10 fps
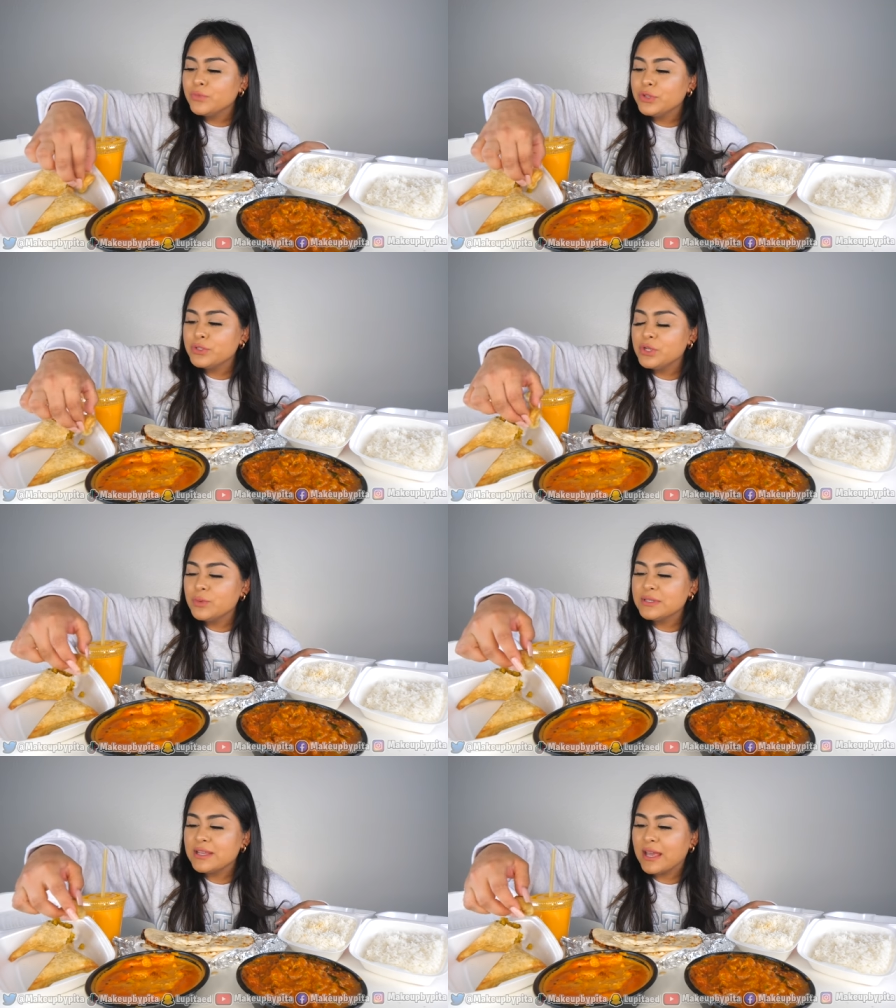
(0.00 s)
YouTube
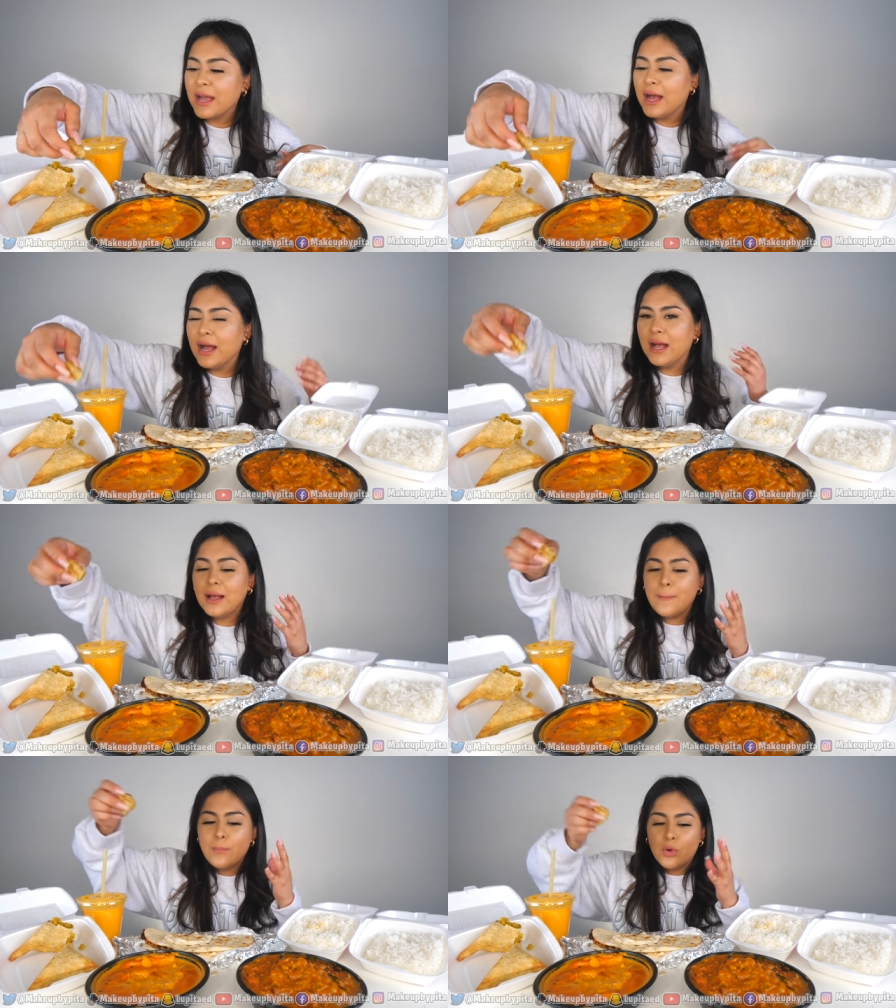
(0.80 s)
was like
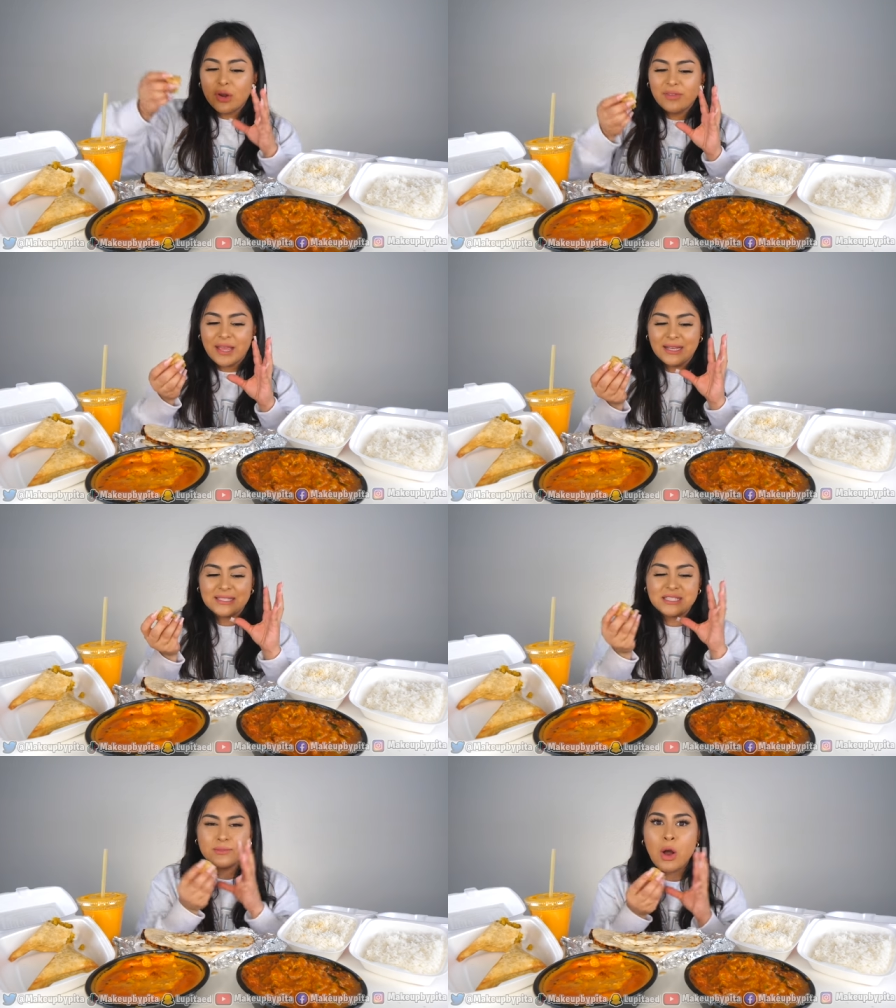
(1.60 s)
more of like a
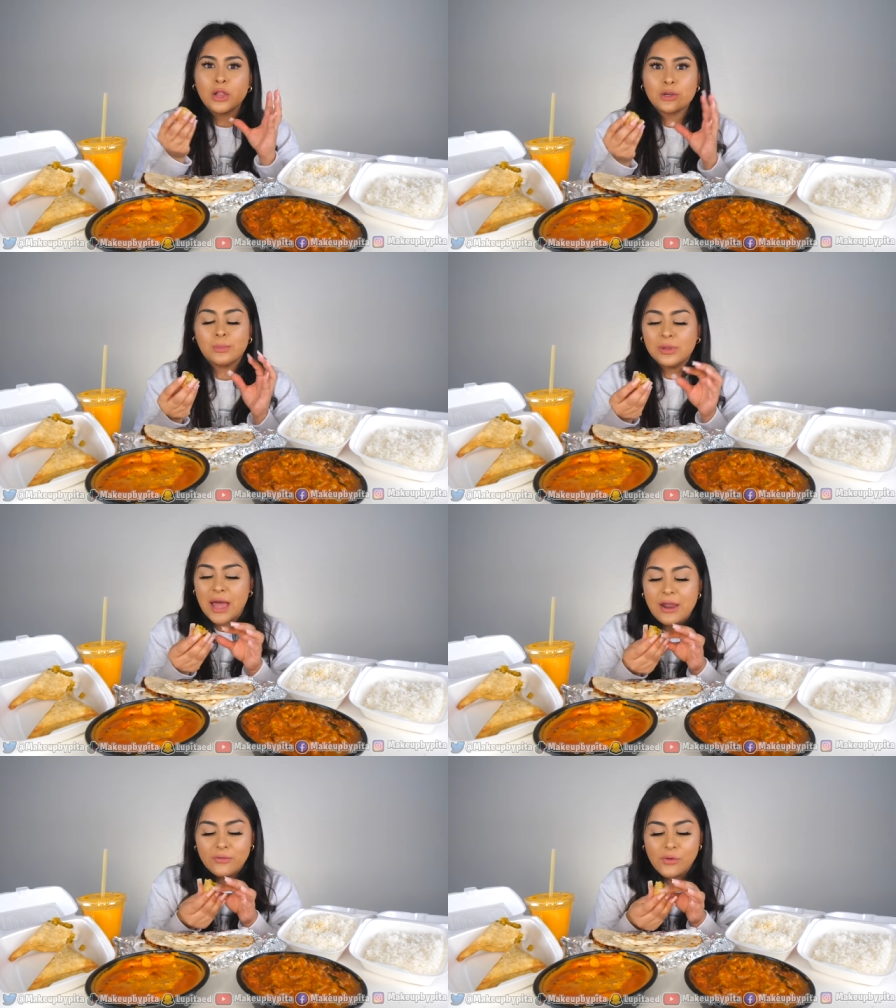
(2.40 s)
smaller
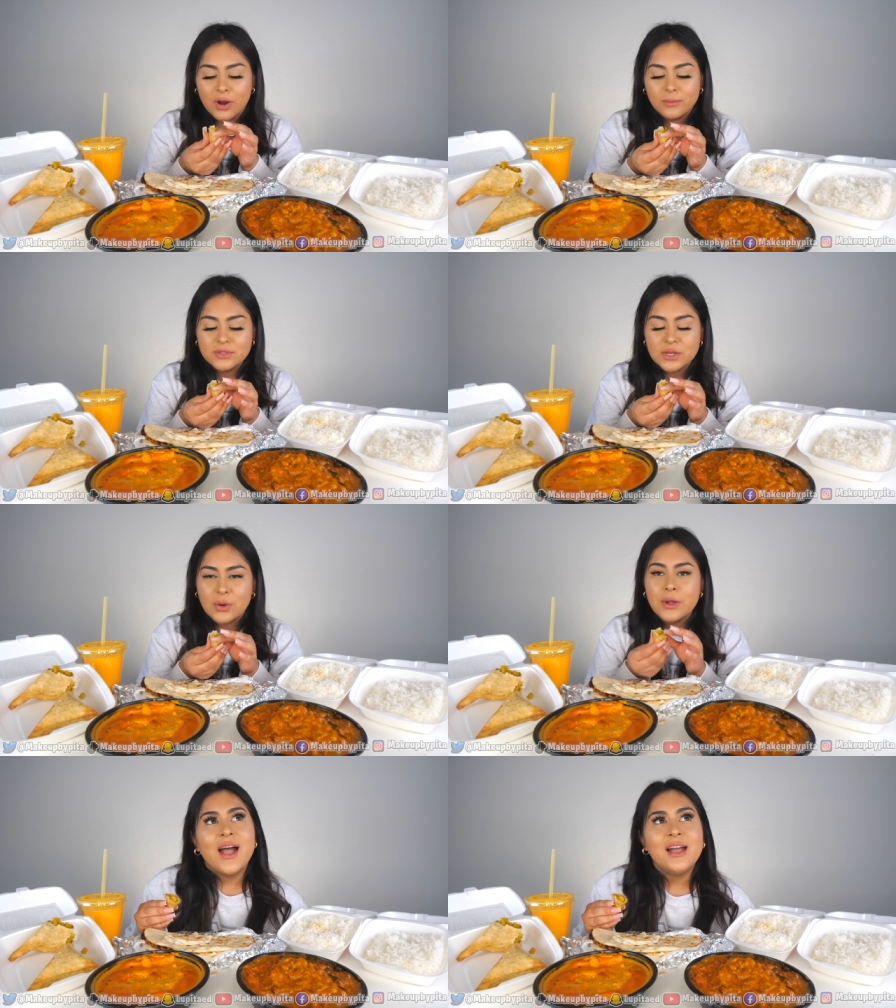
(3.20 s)
platform.
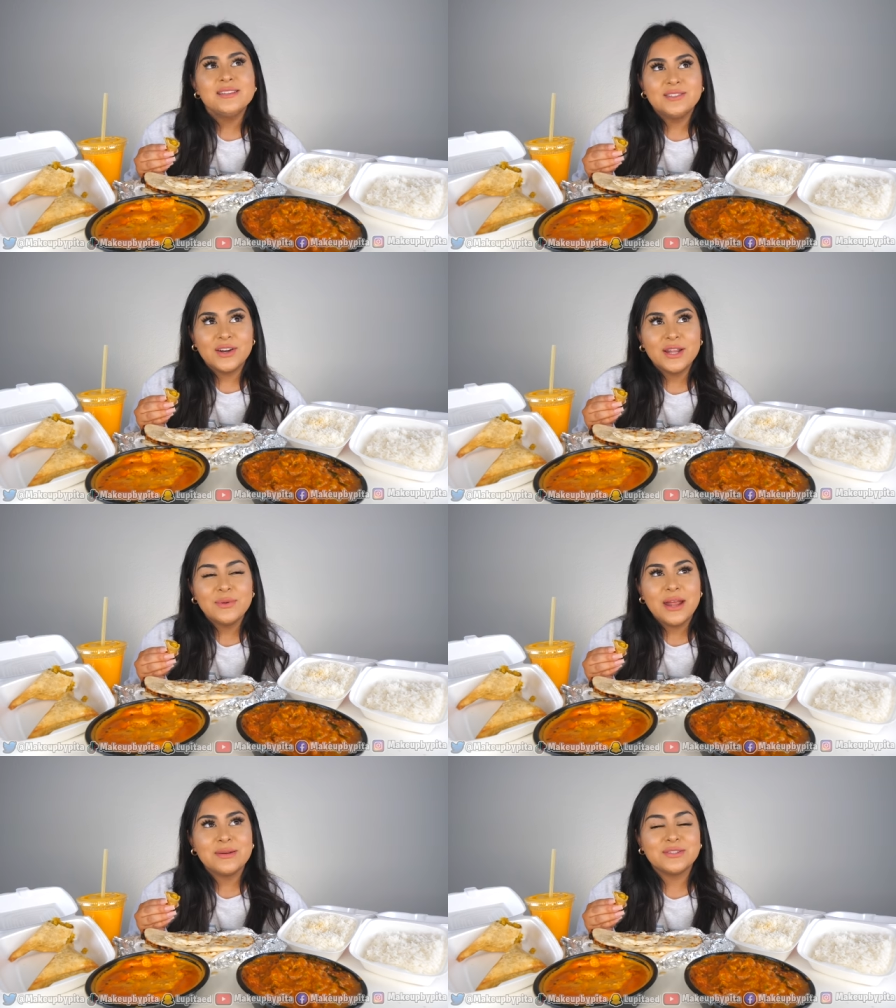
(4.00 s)
So I started
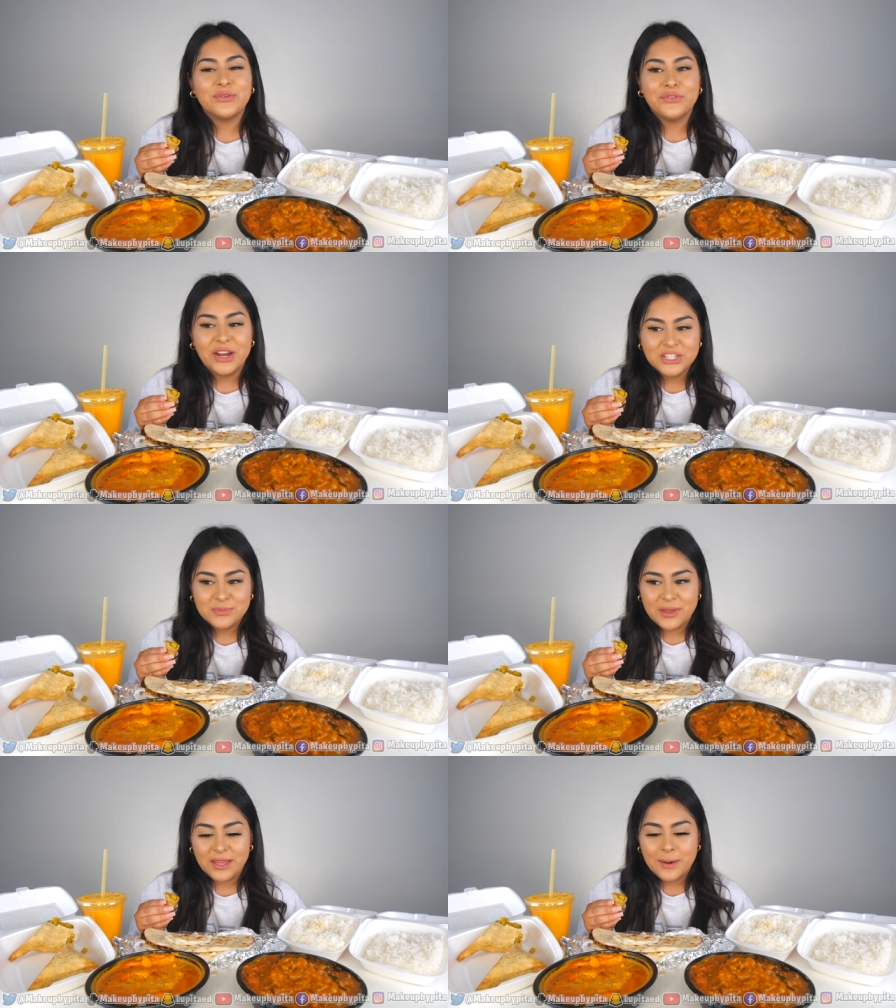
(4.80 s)
when I was a
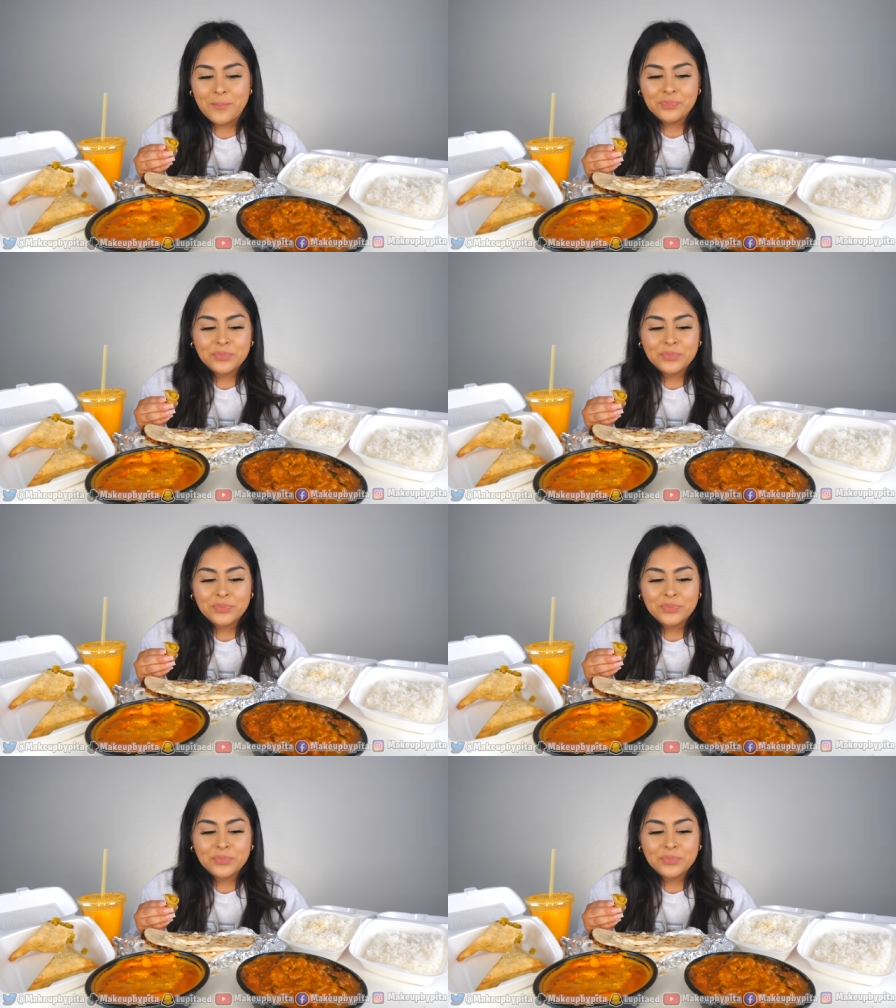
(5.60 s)
freshman